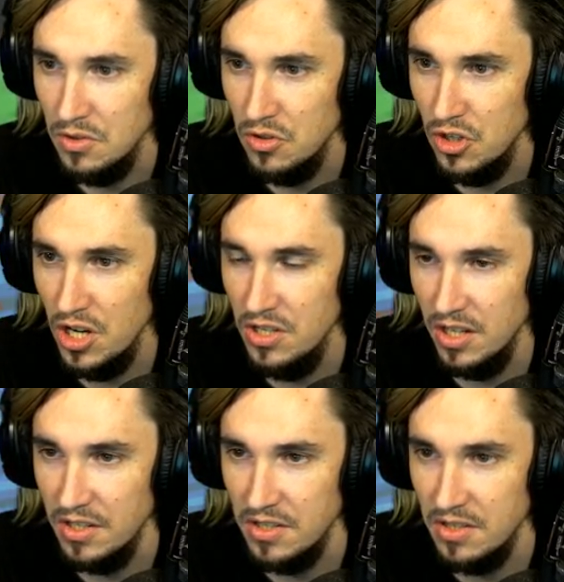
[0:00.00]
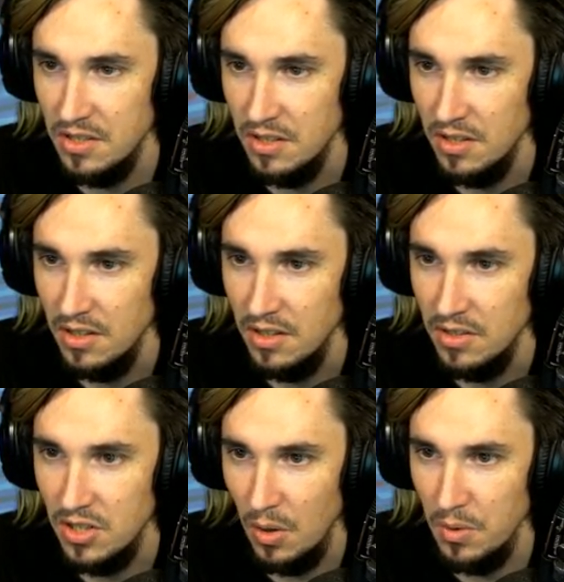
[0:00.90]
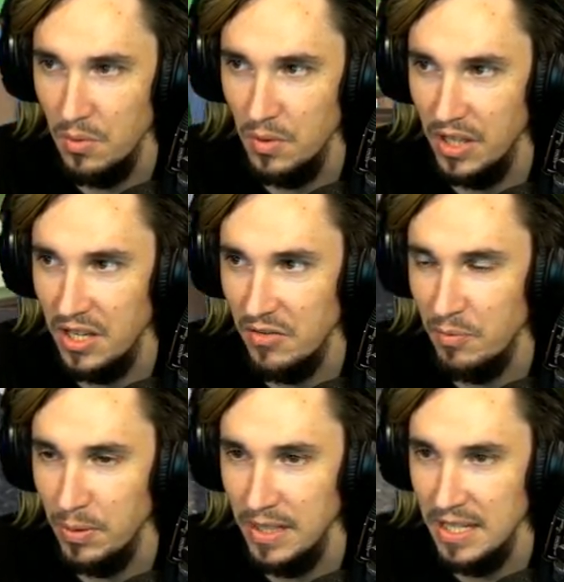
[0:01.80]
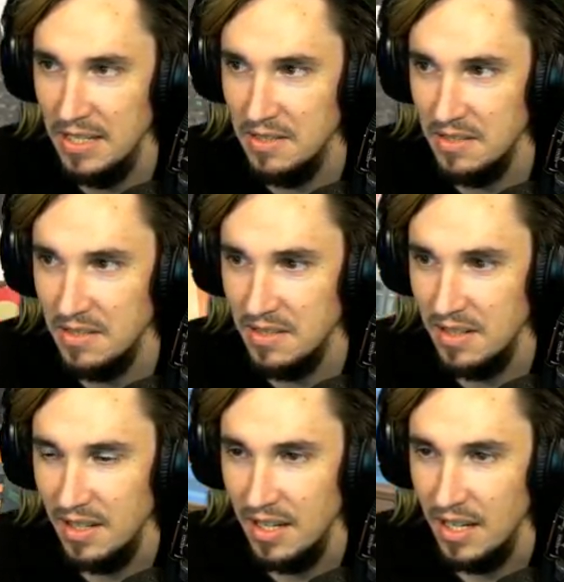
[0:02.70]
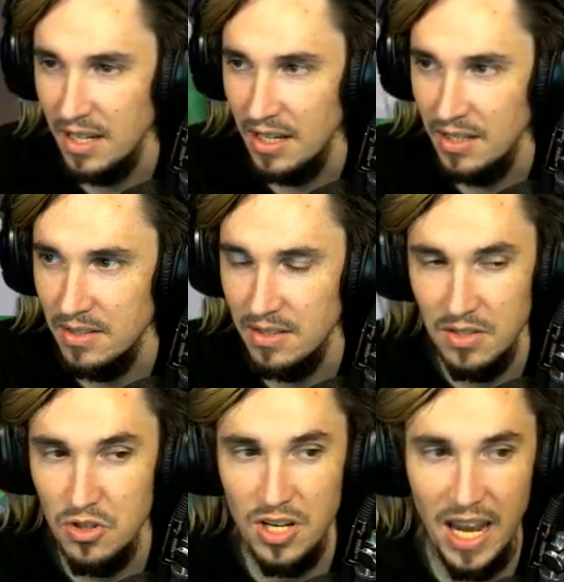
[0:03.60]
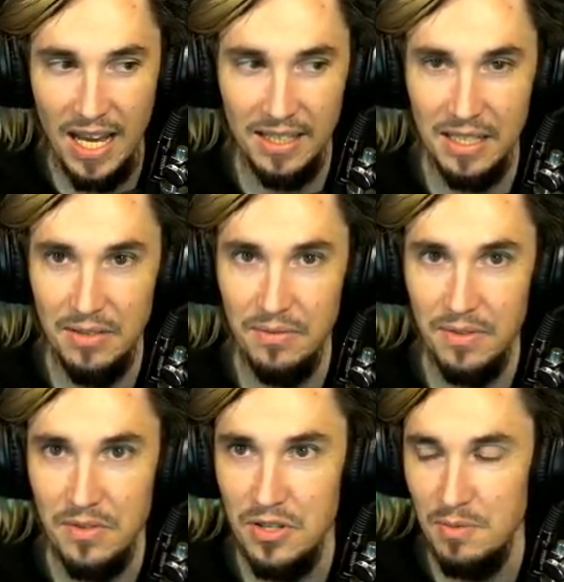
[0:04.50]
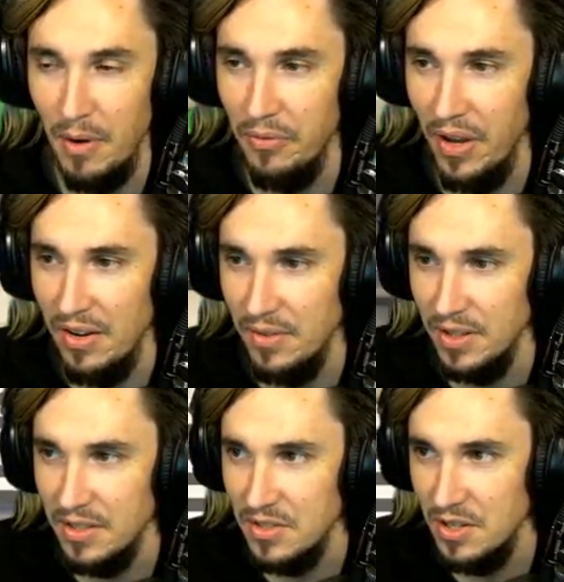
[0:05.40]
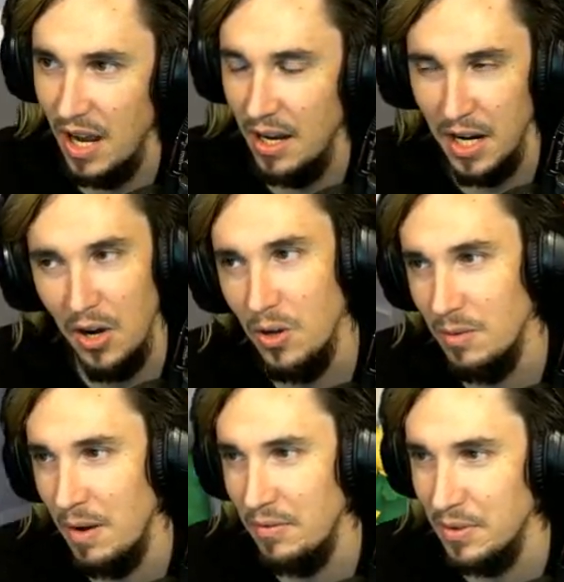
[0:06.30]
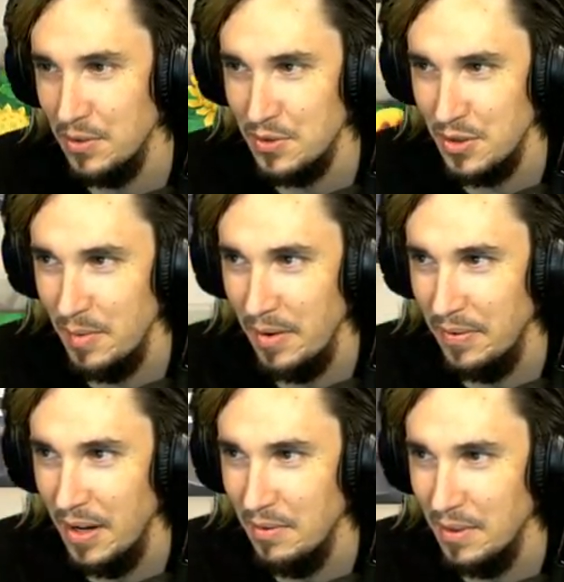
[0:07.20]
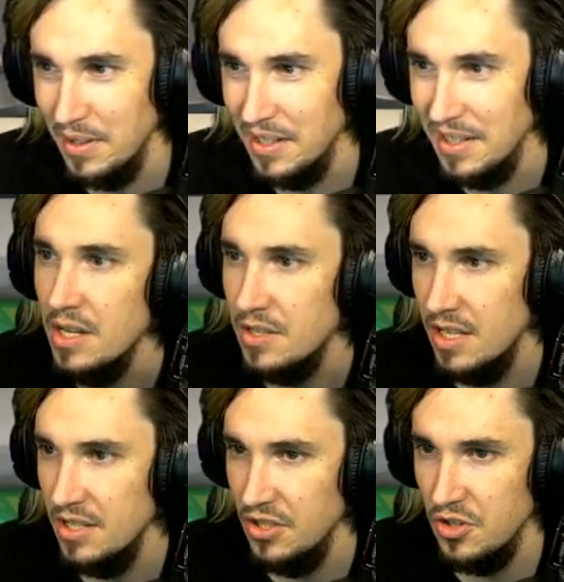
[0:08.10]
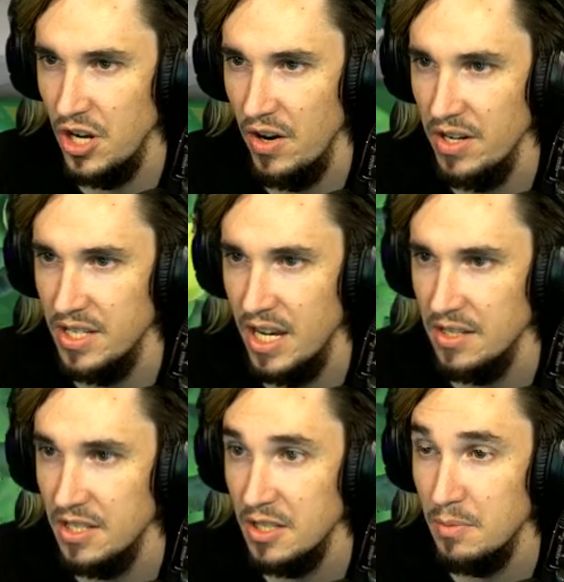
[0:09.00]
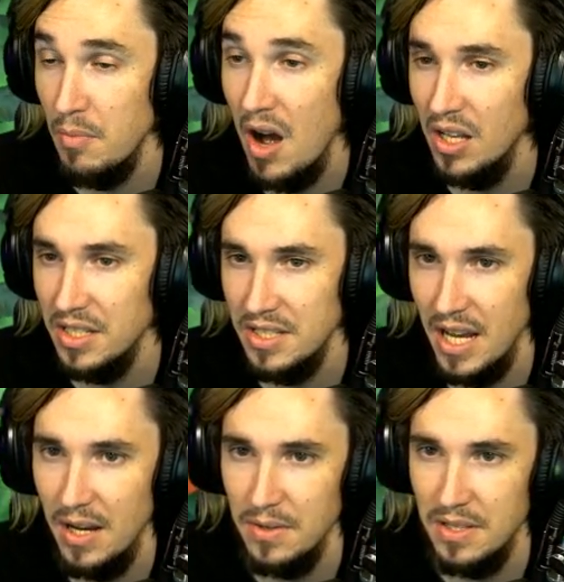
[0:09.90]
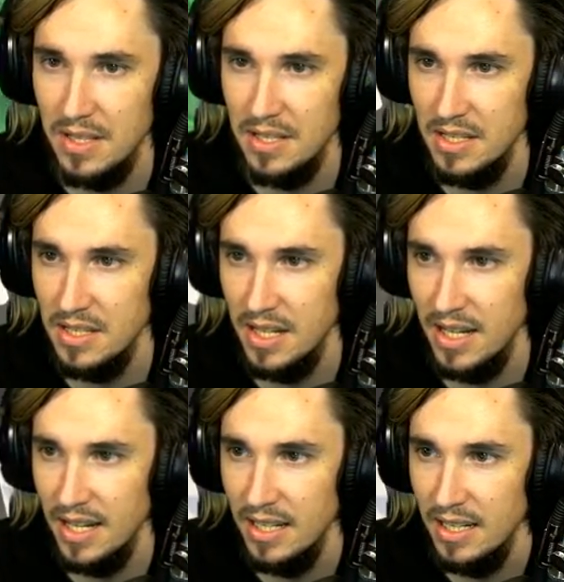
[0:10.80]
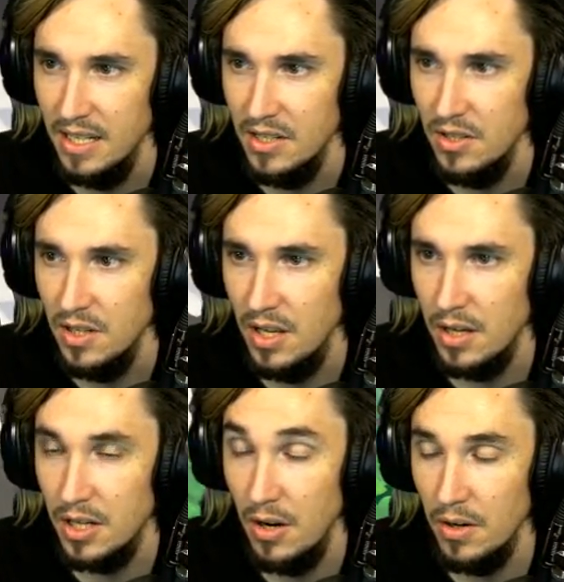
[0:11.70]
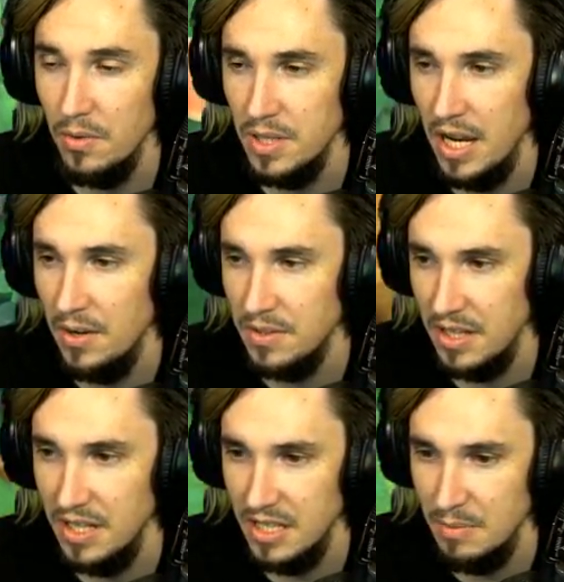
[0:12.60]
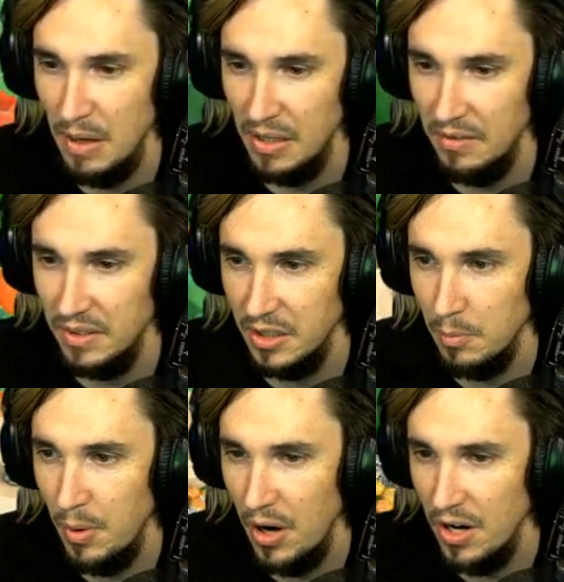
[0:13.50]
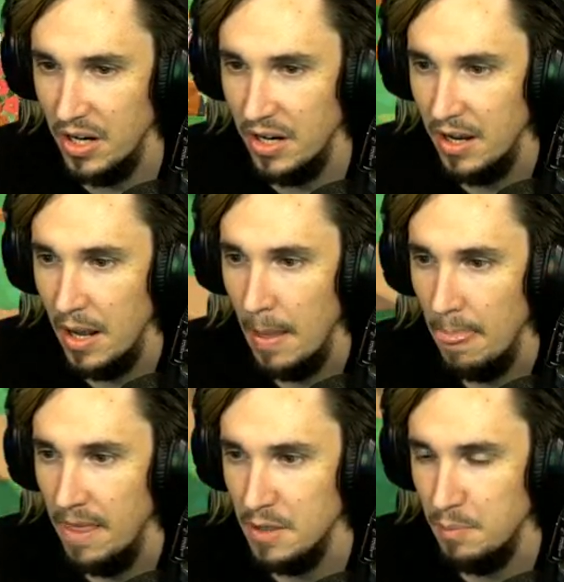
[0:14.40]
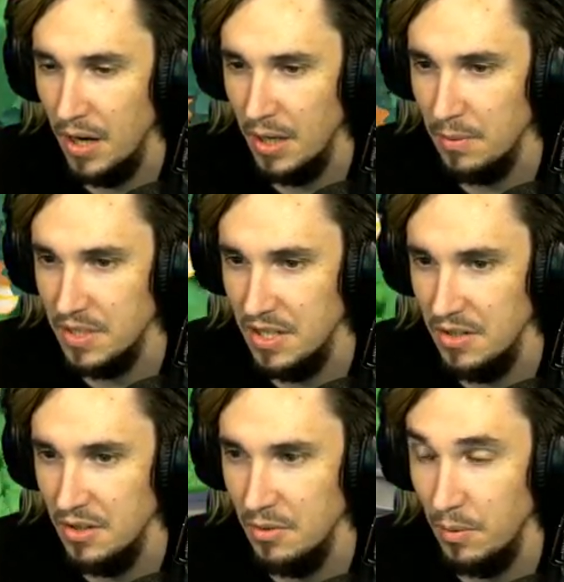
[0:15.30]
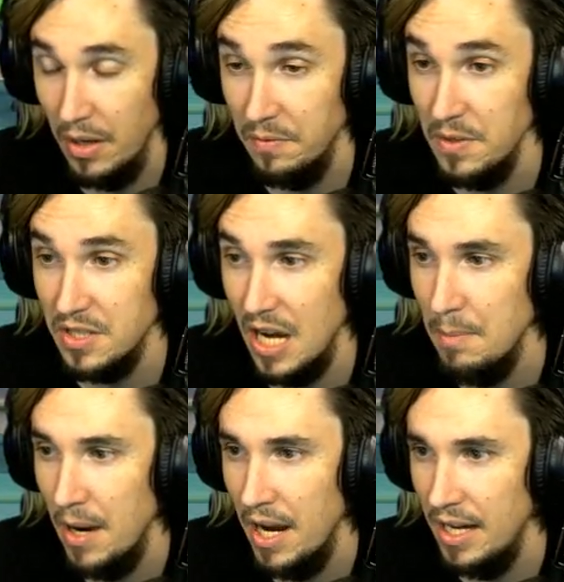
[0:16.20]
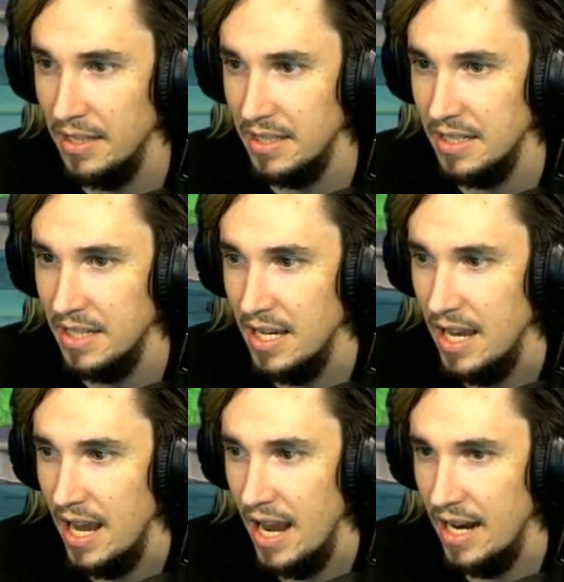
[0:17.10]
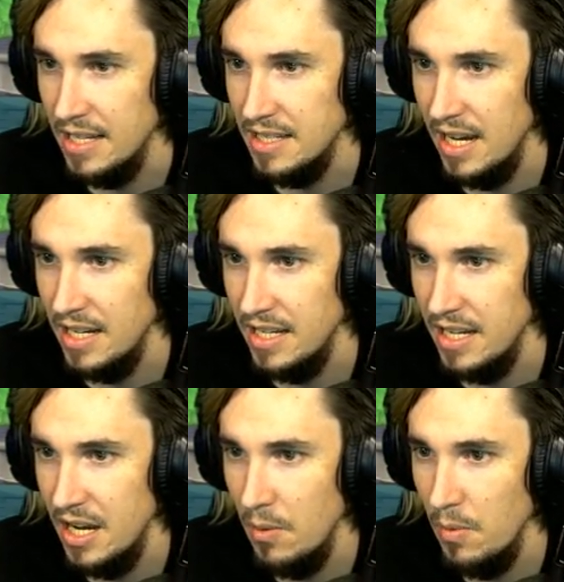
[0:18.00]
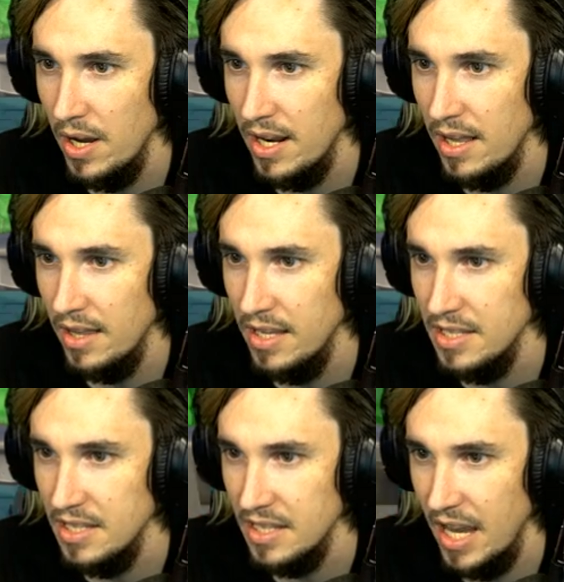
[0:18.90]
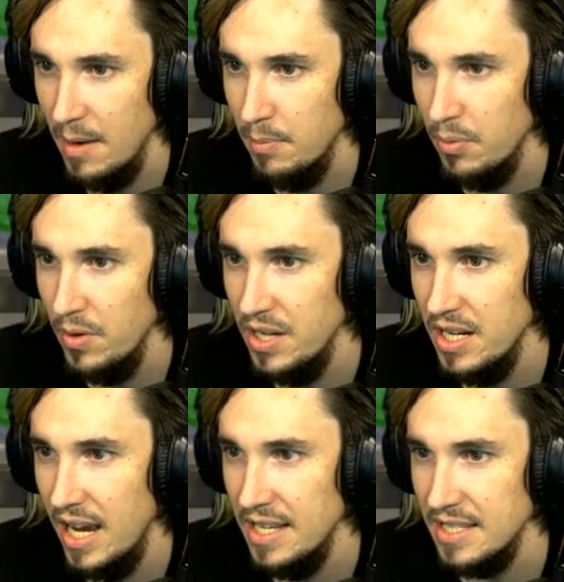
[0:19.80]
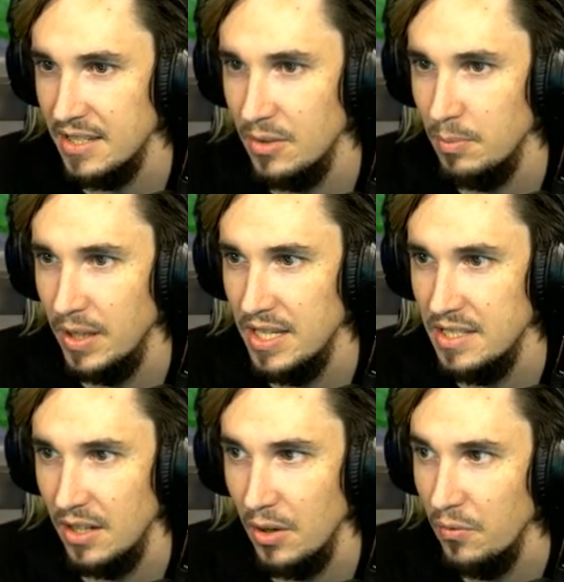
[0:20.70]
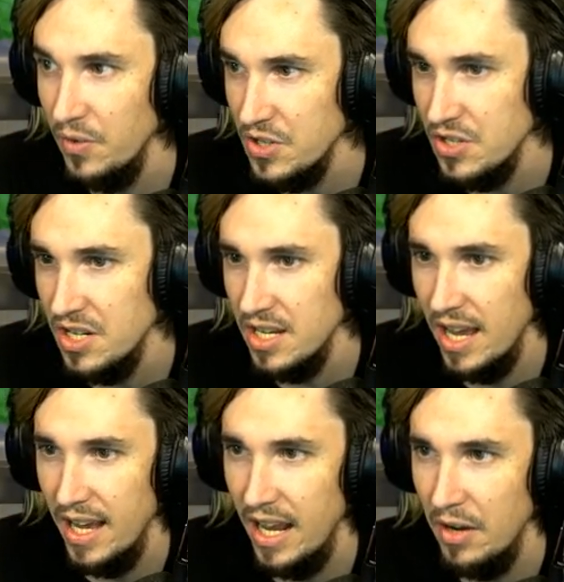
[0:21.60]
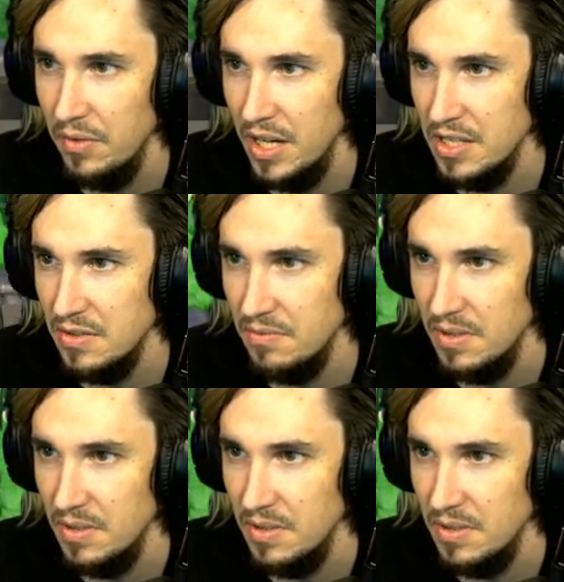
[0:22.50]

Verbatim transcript: Jesus. Don't you leave, please. She can't leave. She's my favorite. She, I, all of my villagers are my favorite. So this is Cherry's house, this is Molly's house, this is uh, Coco's house, and this is my lovely little park. This park was here when I first got my island, and decided, you know what, this is a pretty nice little place to go fishing and have a nice...